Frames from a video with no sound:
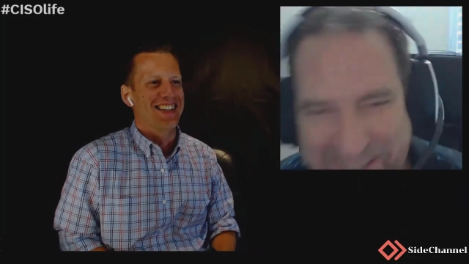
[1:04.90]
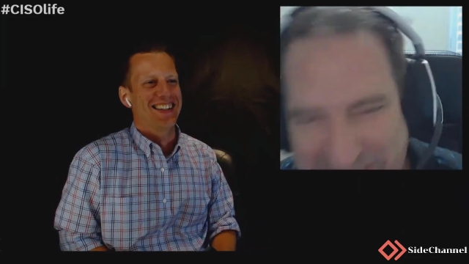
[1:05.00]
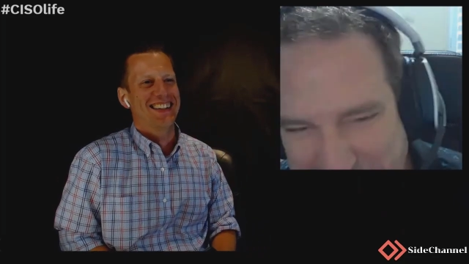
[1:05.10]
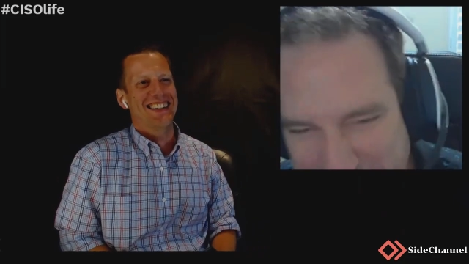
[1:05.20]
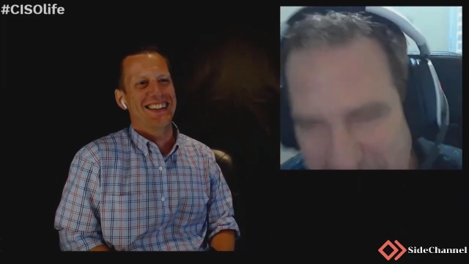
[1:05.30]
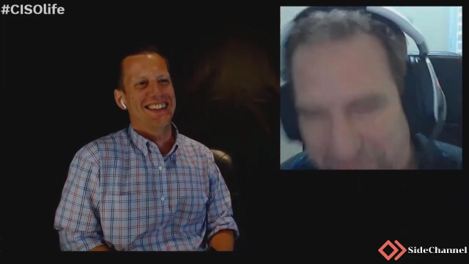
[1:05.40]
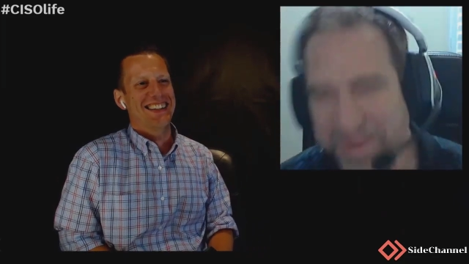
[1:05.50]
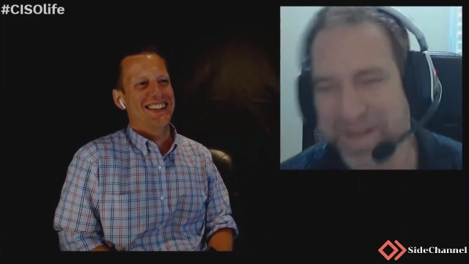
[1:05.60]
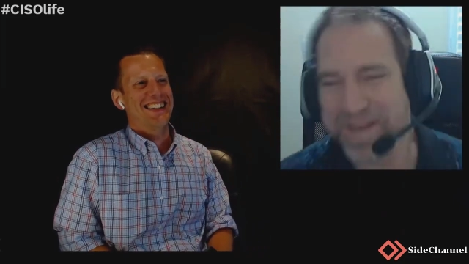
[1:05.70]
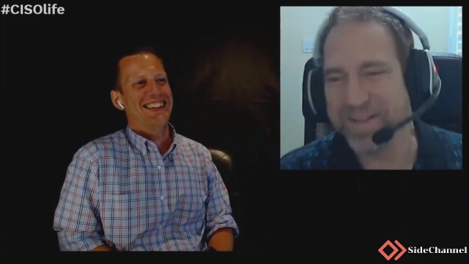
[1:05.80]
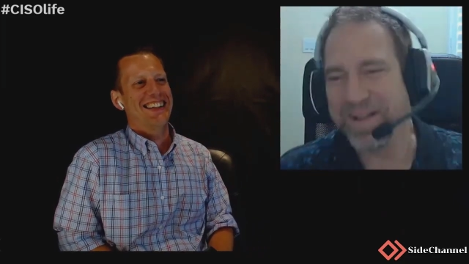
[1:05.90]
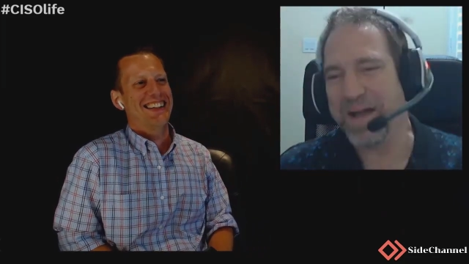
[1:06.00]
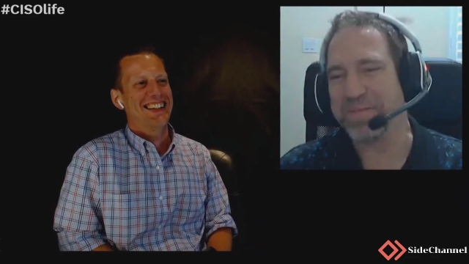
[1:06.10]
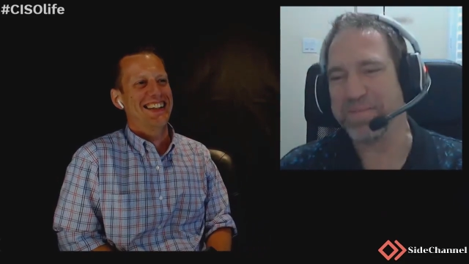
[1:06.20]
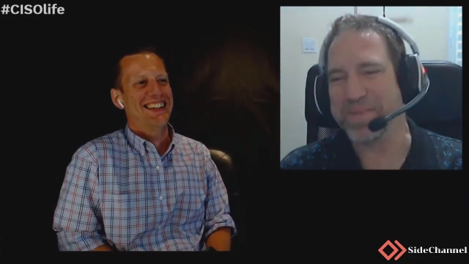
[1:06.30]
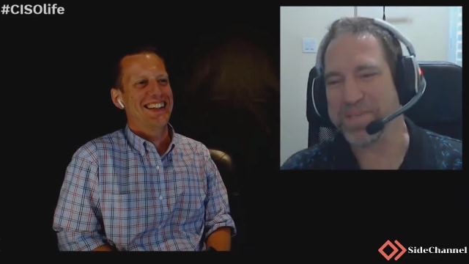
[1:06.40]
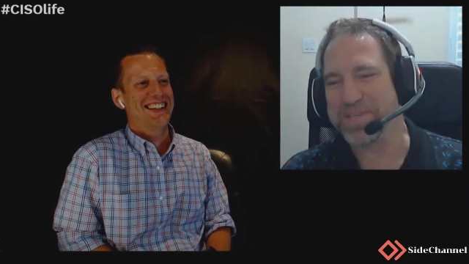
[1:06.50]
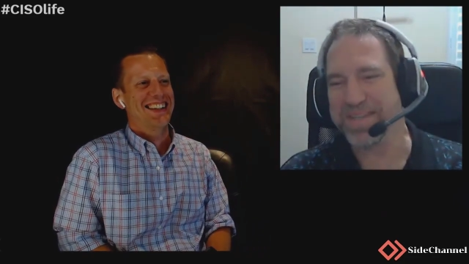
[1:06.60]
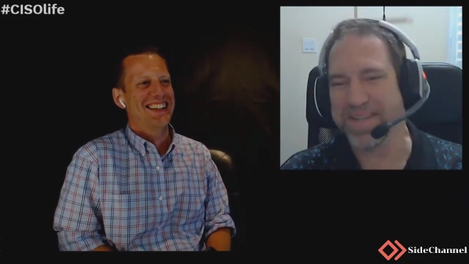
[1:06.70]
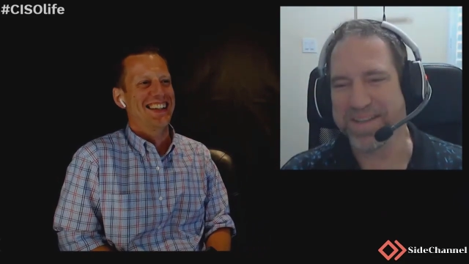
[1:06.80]
Speaker 1: he is a perennial
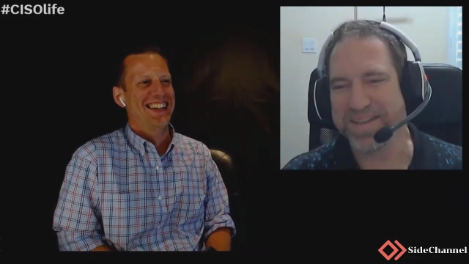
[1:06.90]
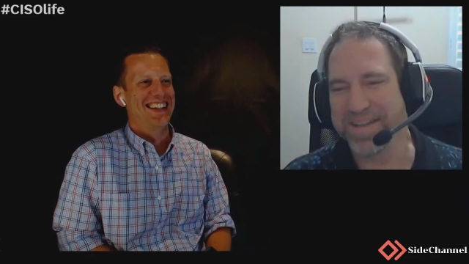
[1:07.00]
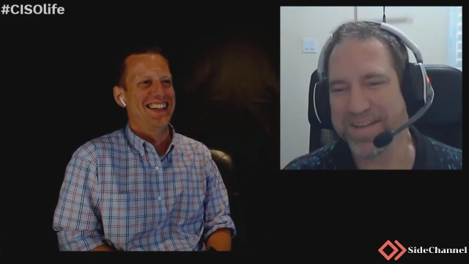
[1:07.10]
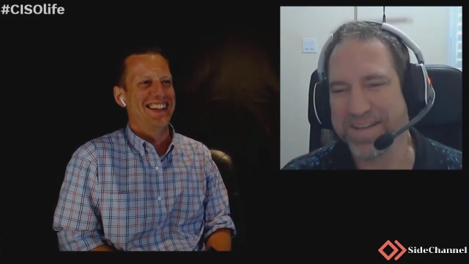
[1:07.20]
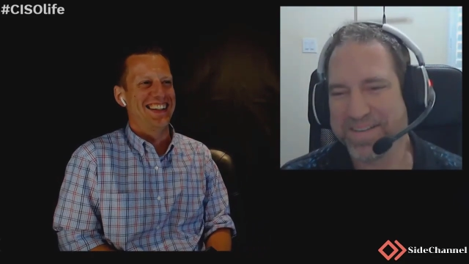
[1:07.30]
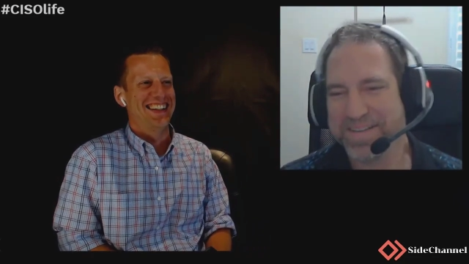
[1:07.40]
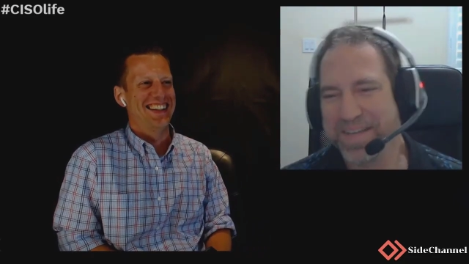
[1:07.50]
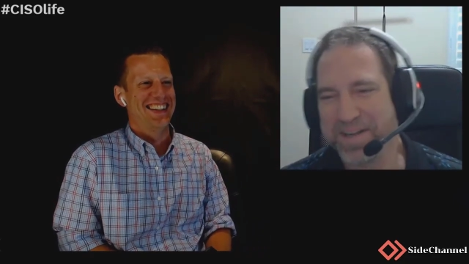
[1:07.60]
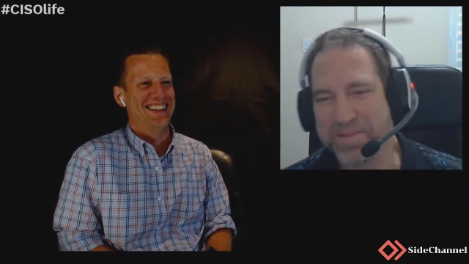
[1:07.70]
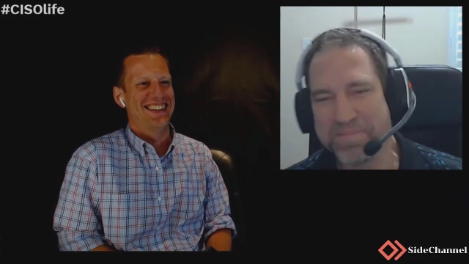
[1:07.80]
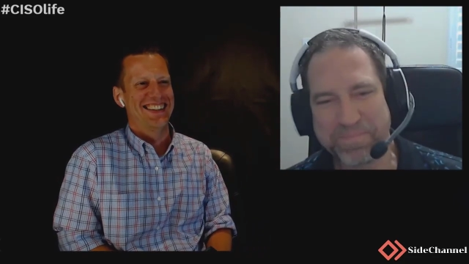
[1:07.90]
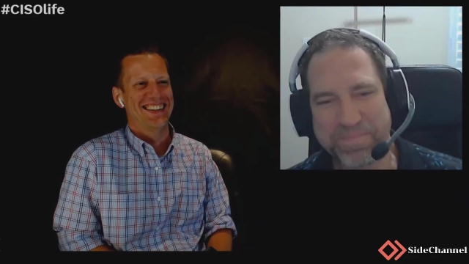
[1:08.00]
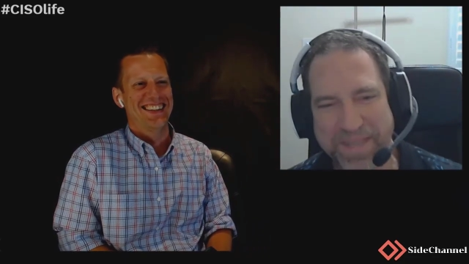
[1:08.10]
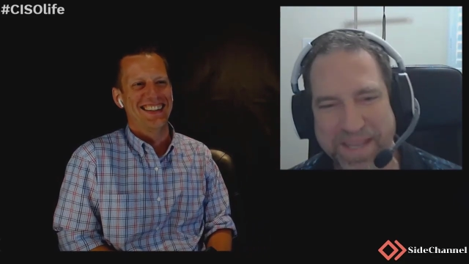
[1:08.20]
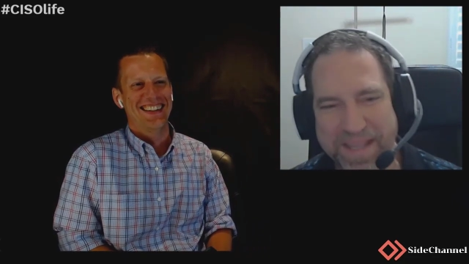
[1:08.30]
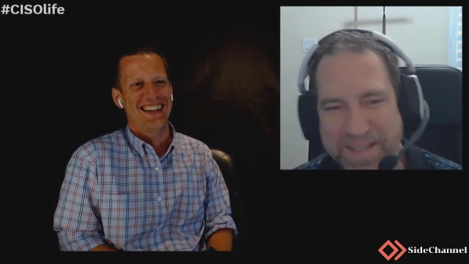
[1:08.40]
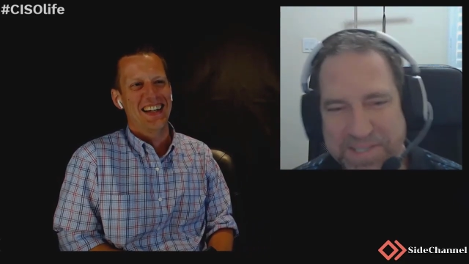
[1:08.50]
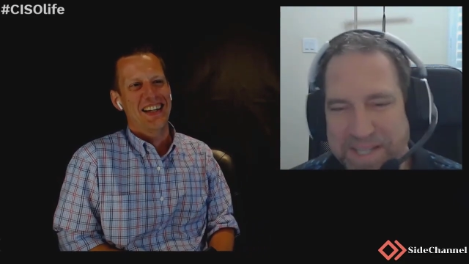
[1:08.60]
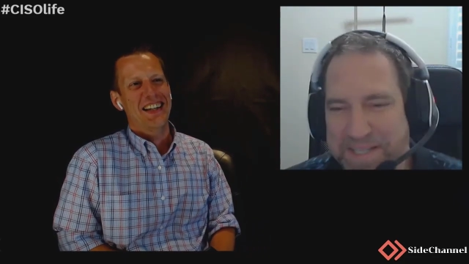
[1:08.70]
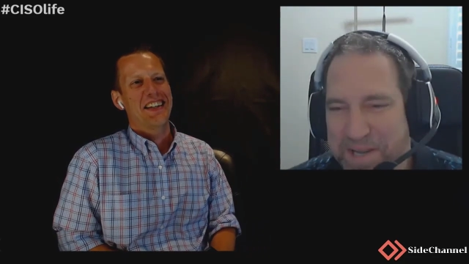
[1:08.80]
optimist, and uh, you know, yeah,
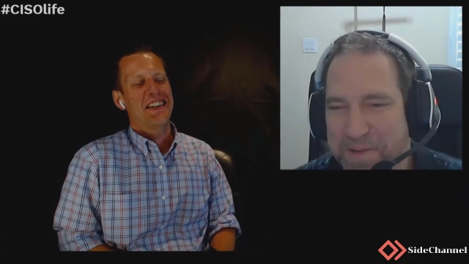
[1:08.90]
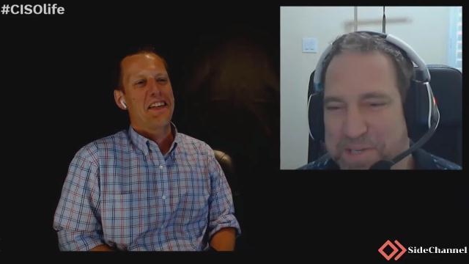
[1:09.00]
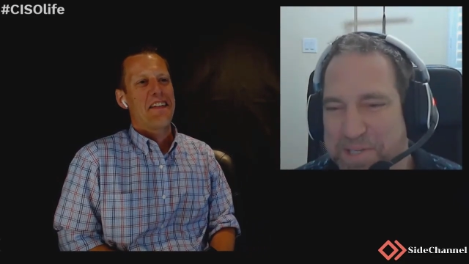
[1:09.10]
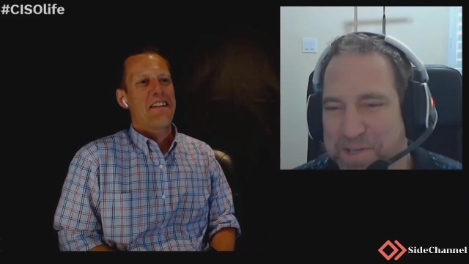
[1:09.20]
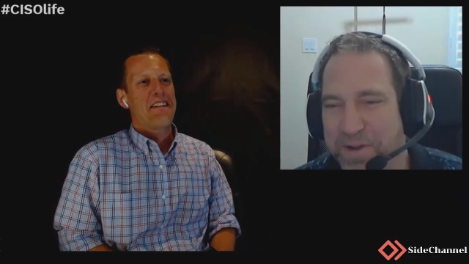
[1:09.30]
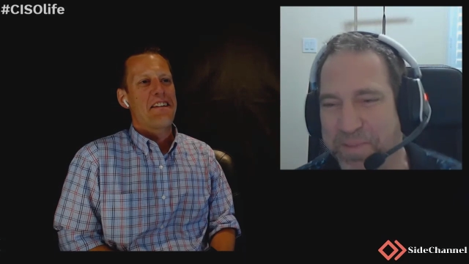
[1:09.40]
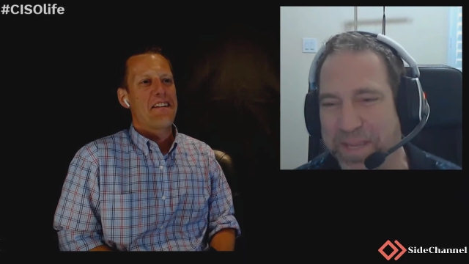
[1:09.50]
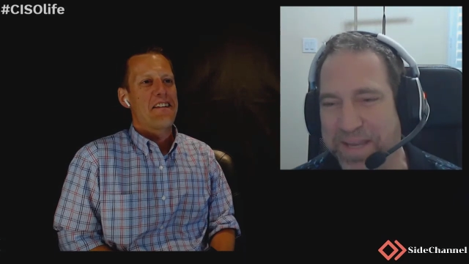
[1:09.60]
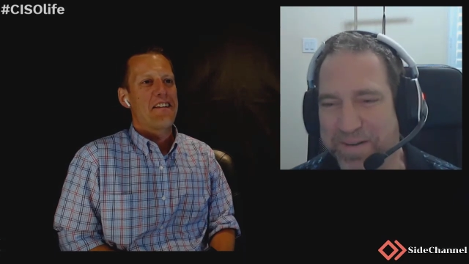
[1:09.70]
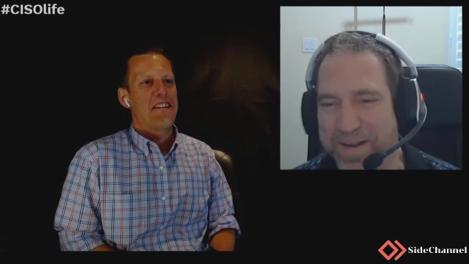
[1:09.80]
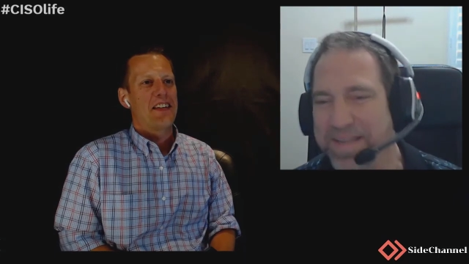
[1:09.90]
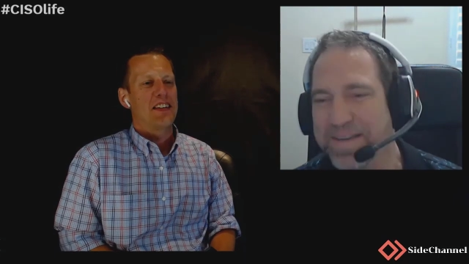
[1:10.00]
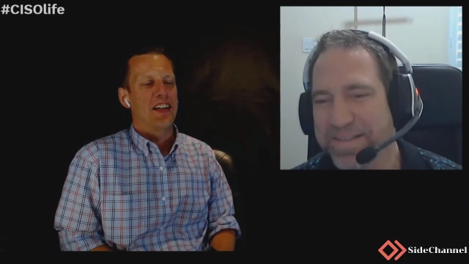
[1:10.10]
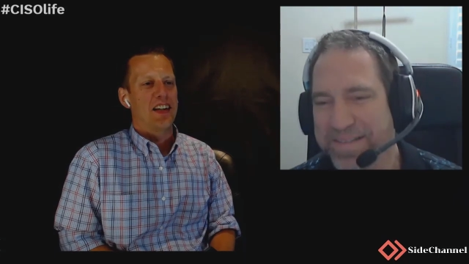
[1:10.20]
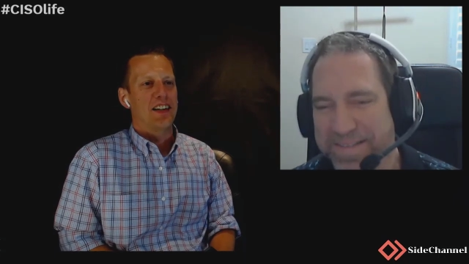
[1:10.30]
that's that's how we should all be, right? Yeah.